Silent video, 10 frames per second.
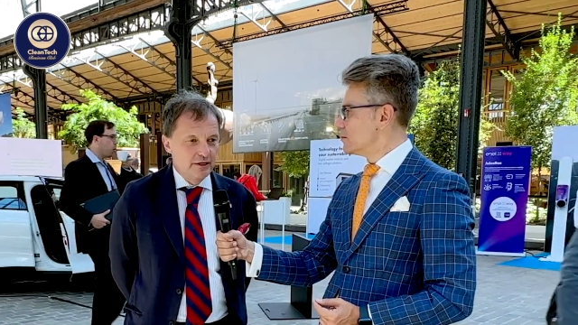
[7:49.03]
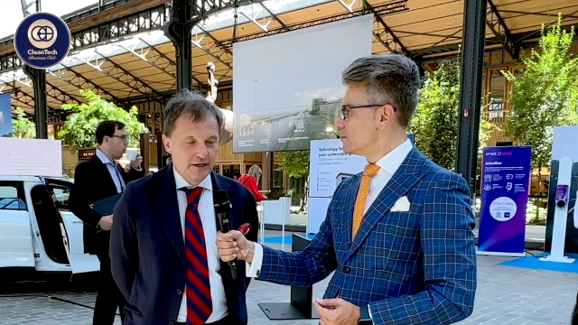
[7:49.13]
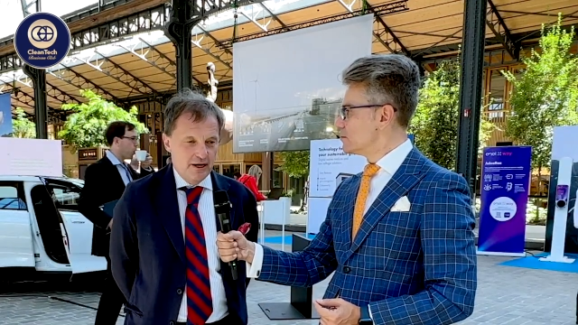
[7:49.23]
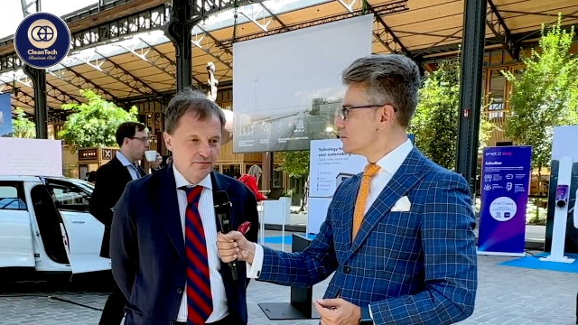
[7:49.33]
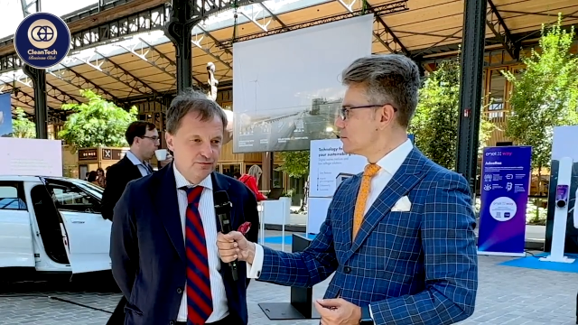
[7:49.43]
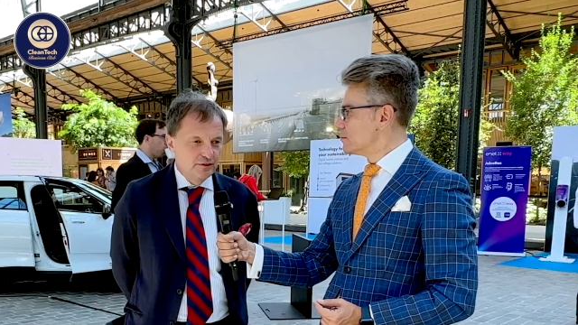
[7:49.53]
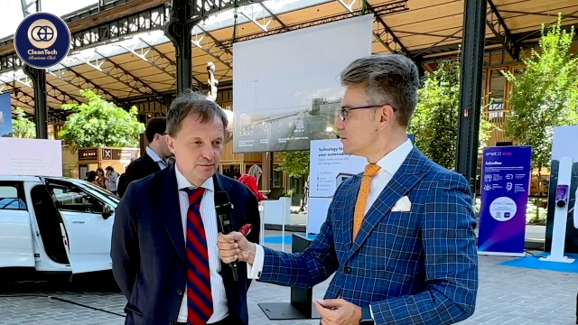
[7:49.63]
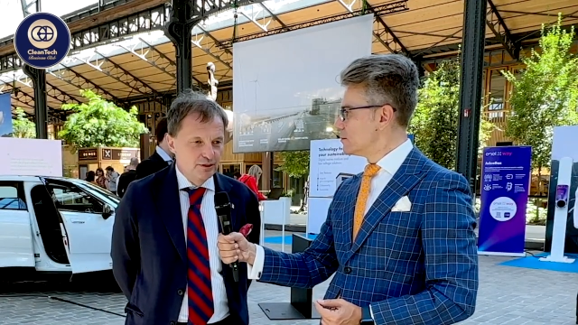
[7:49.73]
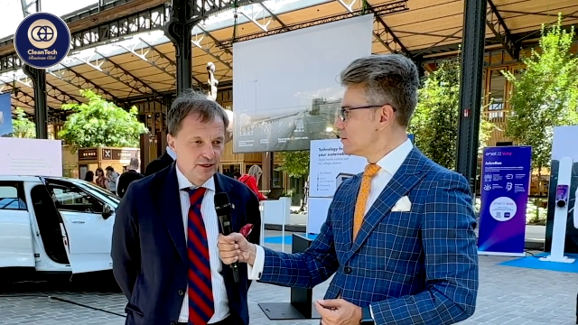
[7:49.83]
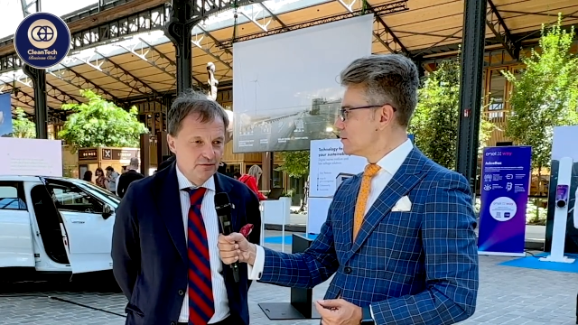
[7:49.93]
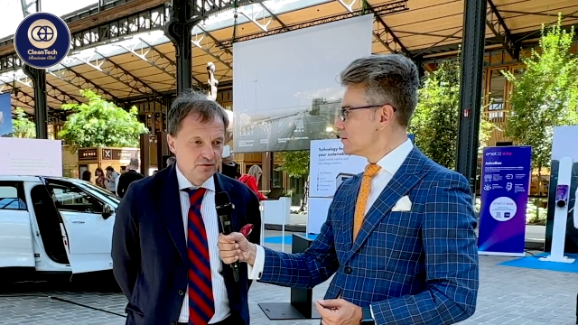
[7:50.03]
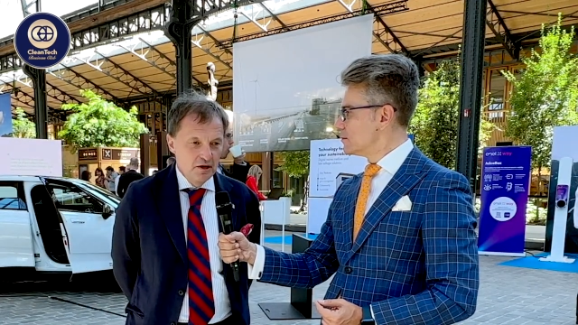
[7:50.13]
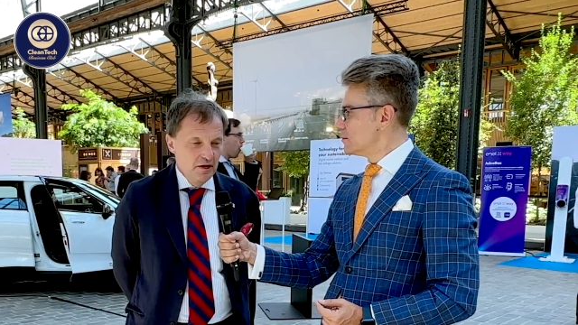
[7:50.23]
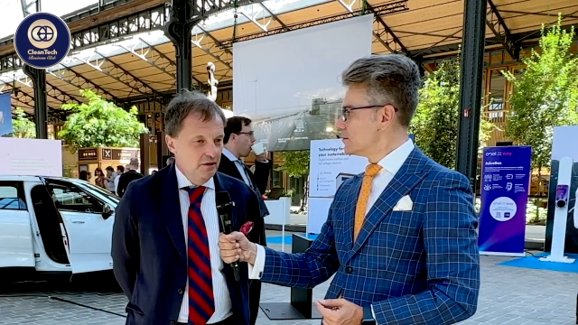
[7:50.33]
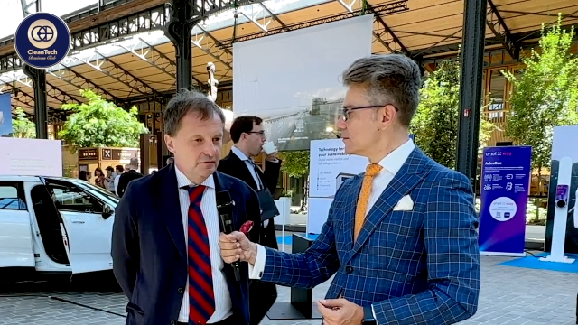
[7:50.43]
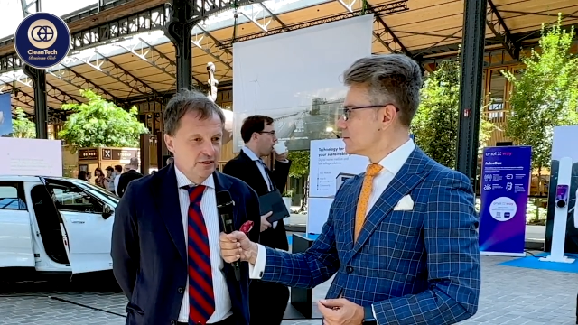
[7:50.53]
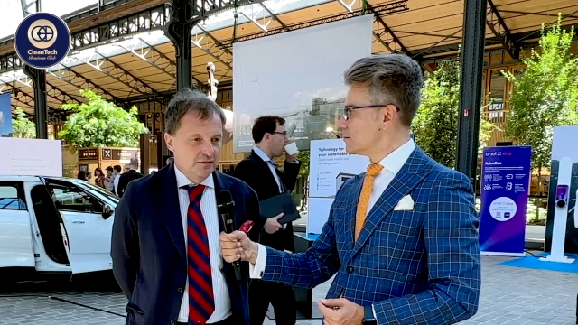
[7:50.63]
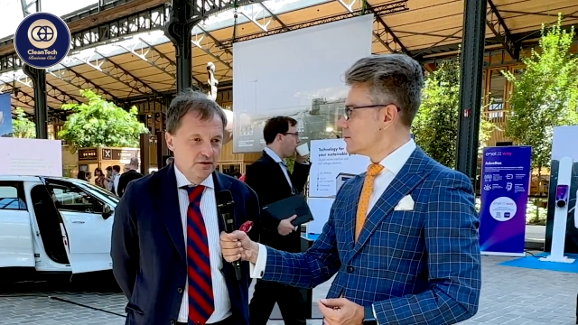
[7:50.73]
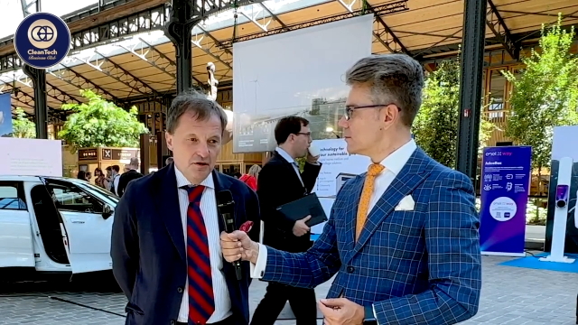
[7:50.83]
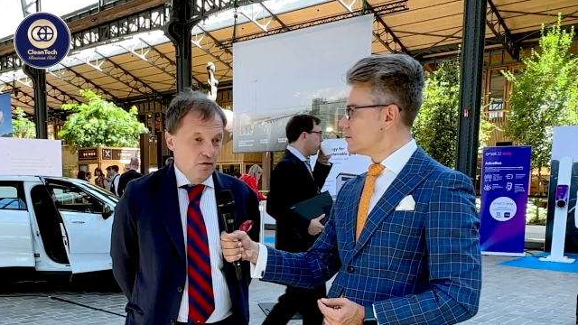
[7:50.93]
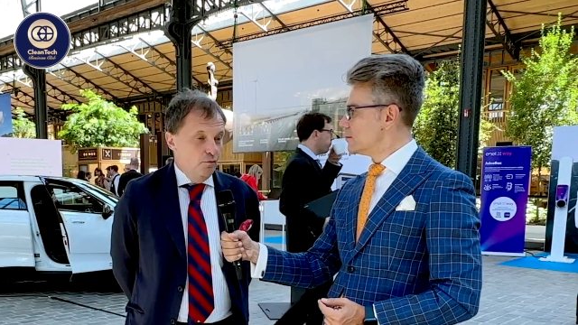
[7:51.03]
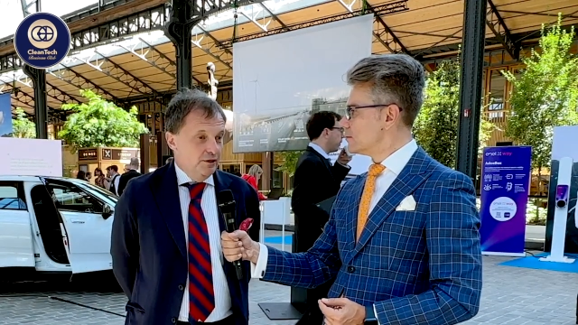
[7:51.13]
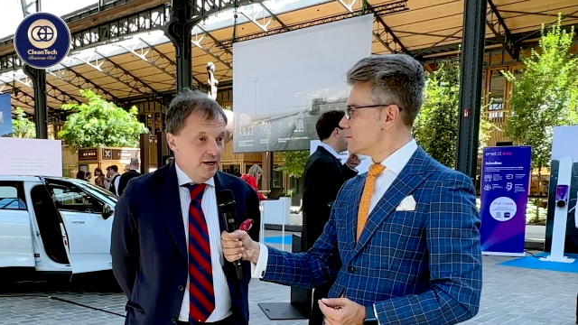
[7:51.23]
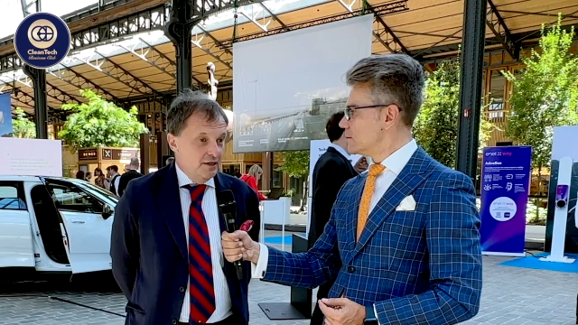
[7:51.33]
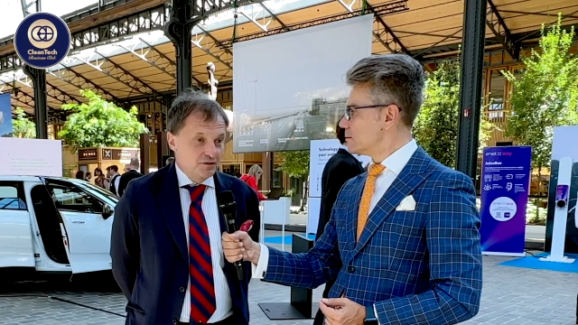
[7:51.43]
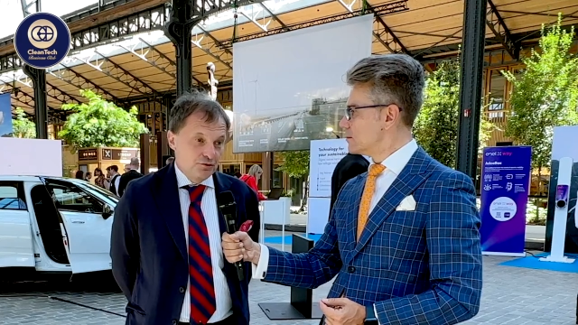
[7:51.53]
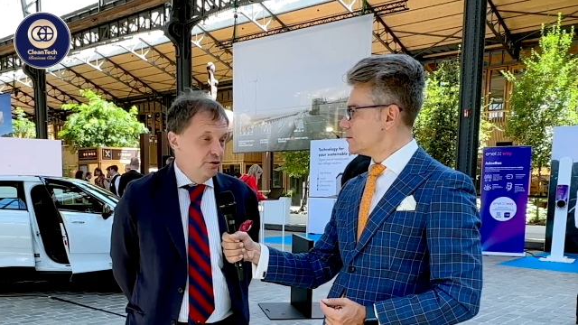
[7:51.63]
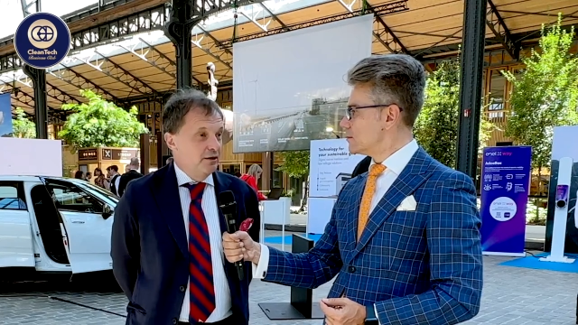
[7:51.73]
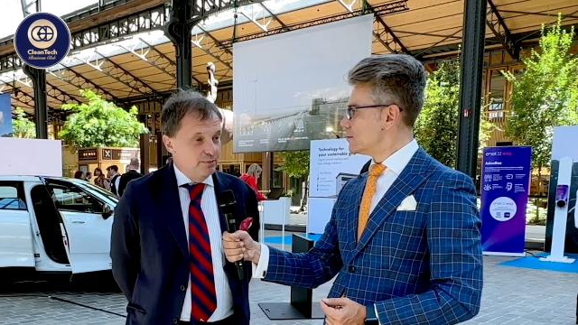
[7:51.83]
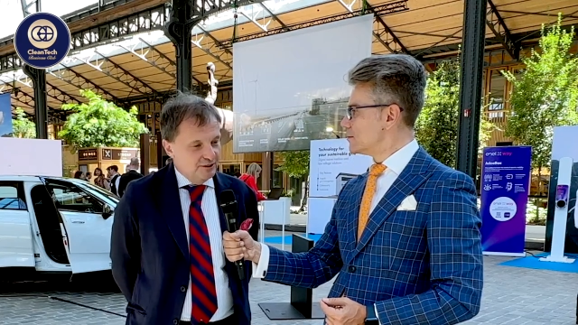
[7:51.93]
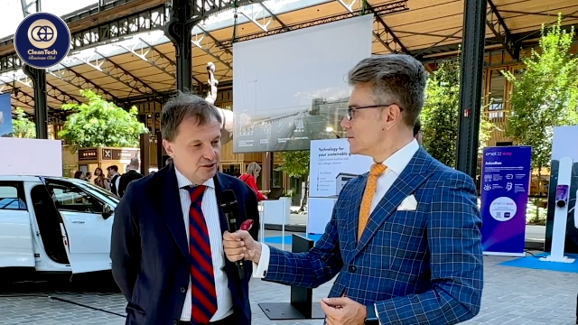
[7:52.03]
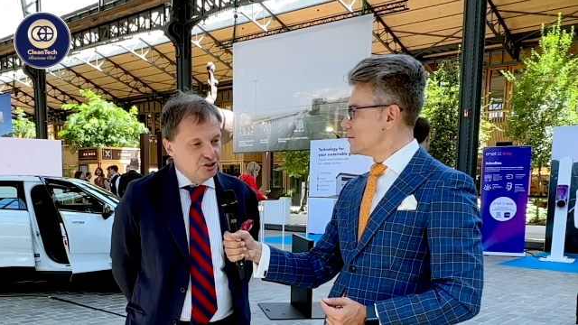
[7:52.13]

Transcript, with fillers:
Speaker 1: and I fully believe that with us we are better